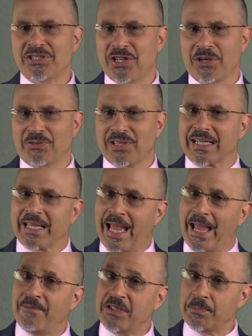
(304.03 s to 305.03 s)
note that
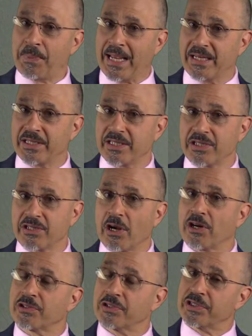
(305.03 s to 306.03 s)
canvas paintings
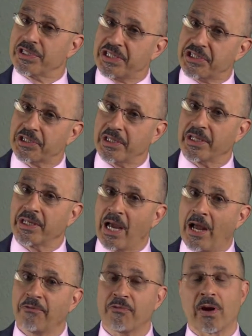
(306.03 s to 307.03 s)
are traditionally
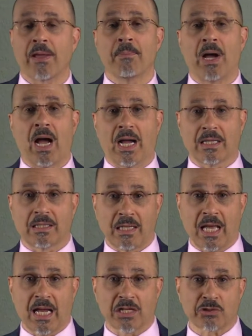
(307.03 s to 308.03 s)
not framed behind
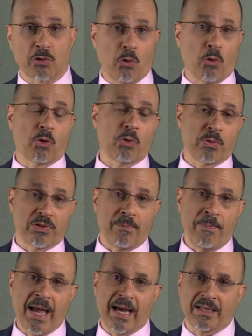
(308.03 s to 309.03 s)
glass or with a
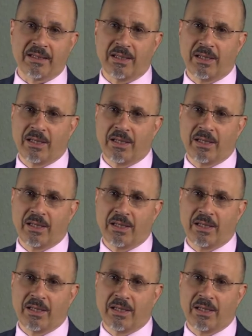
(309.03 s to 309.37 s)
mat.